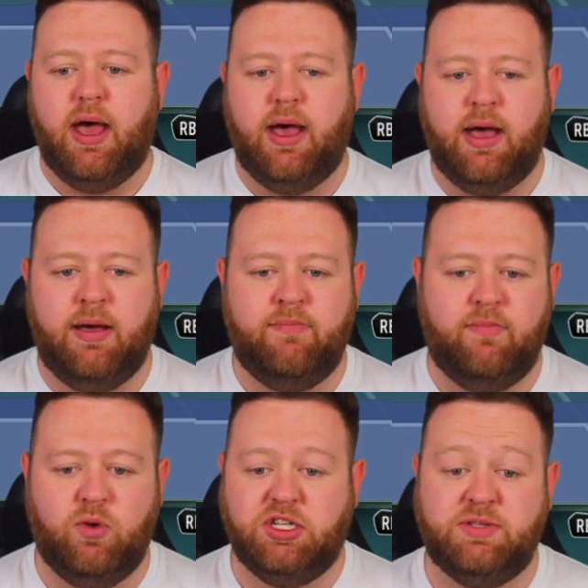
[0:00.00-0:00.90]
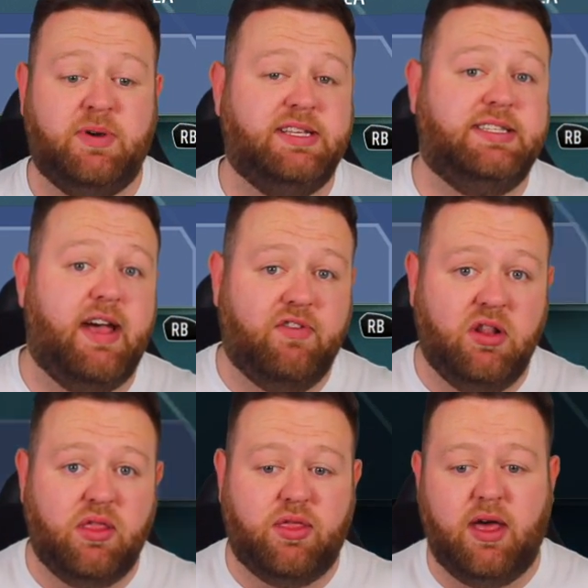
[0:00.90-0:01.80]
um, which is my
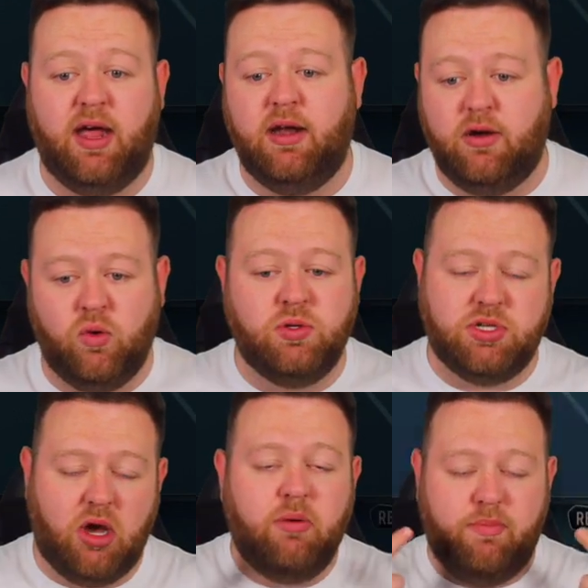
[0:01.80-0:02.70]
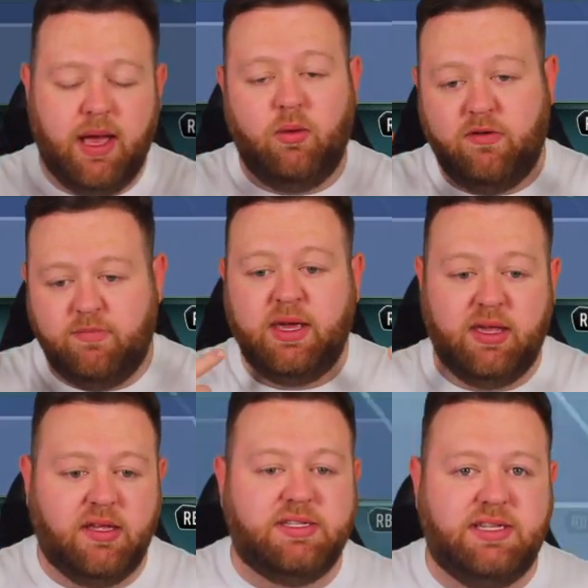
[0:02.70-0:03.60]
seventh. And also, bear with
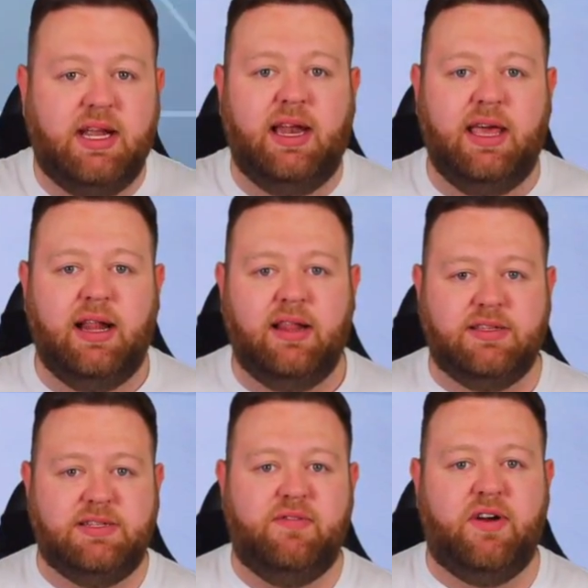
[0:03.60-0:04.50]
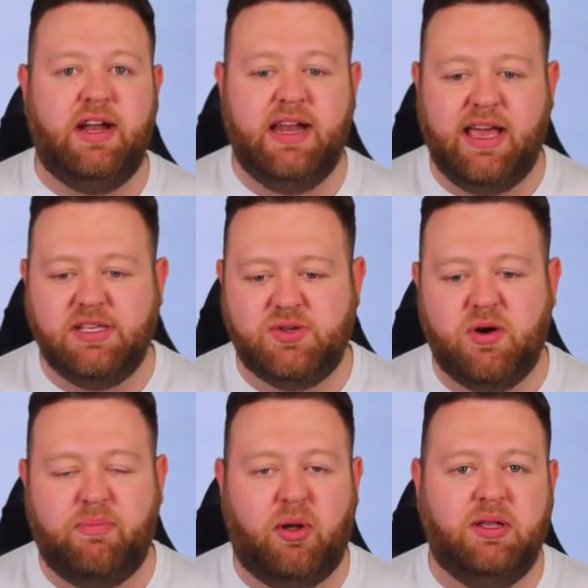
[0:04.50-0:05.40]
me, still ill, still very
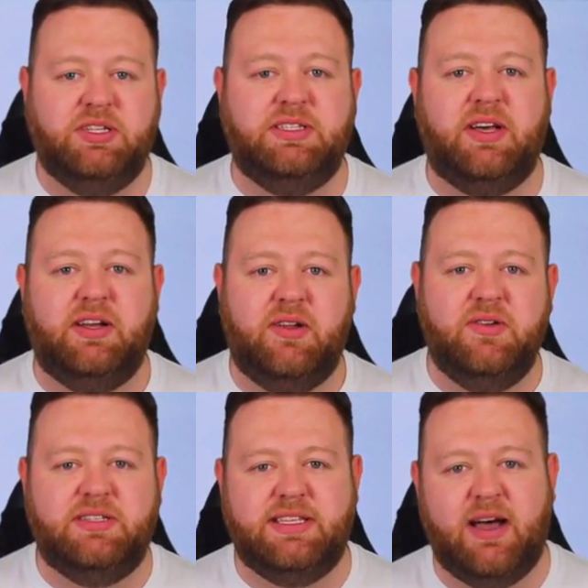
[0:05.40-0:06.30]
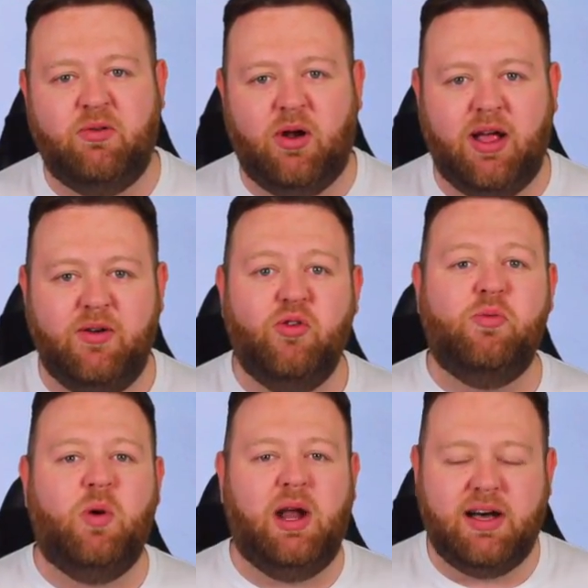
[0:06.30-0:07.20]
nasal. Apologies that I don't sound like
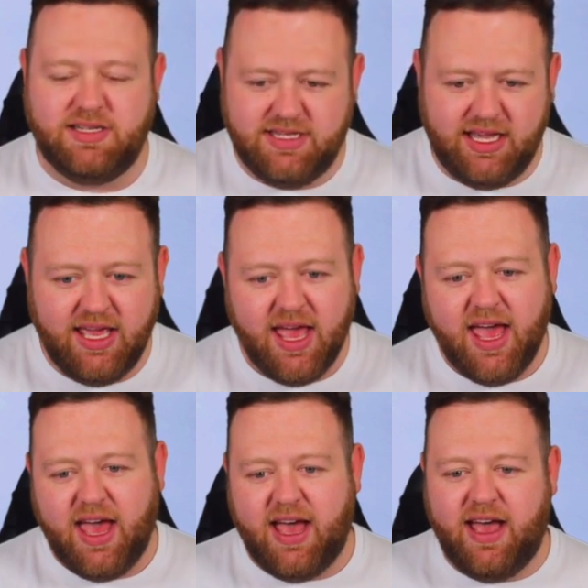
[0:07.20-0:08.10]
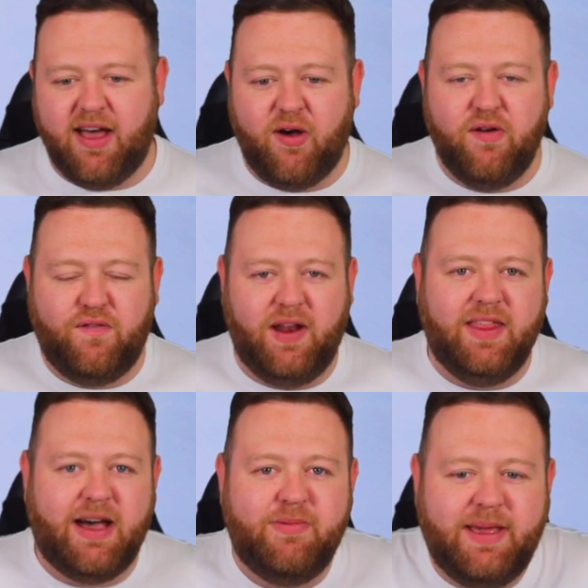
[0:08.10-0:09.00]
normal Lasty. Uh, hopefully,
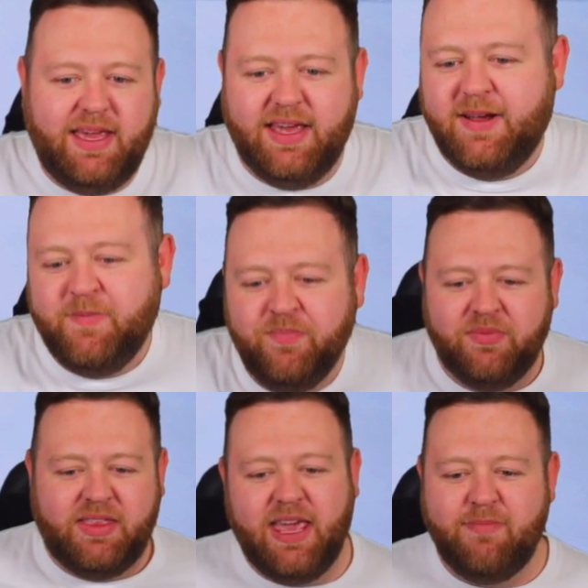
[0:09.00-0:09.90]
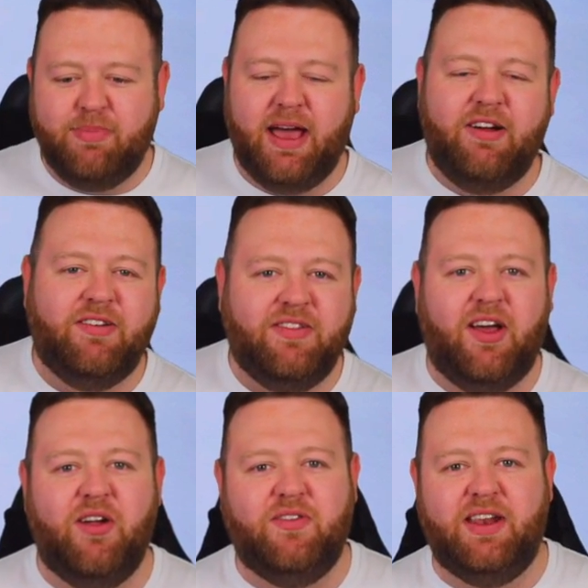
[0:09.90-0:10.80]
that'll be getting better in
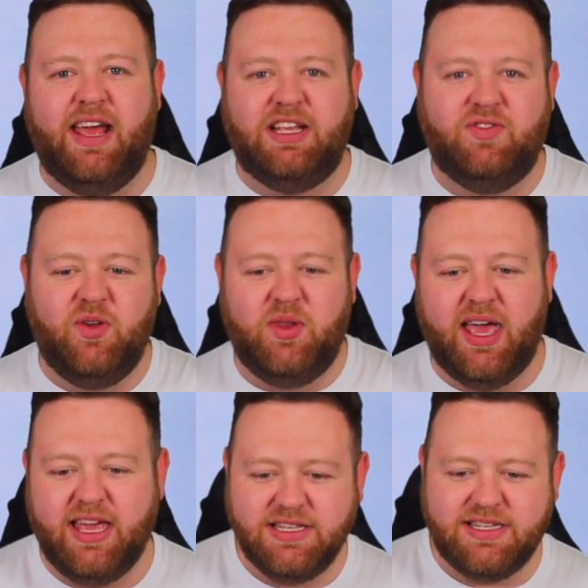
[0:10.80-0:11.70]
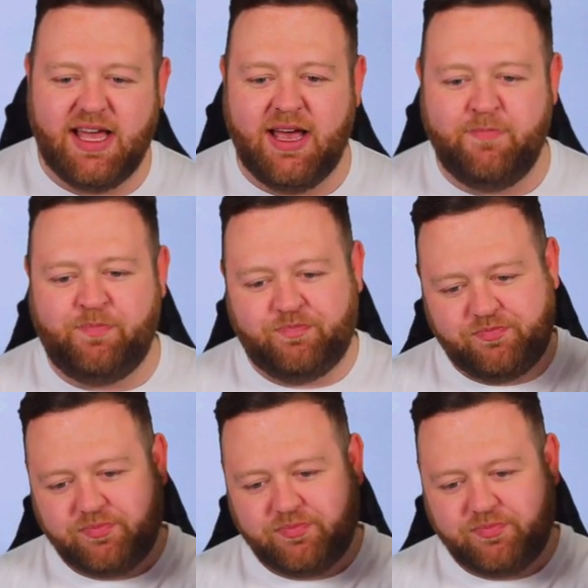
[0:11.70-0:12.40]
the, over the next few days. Um,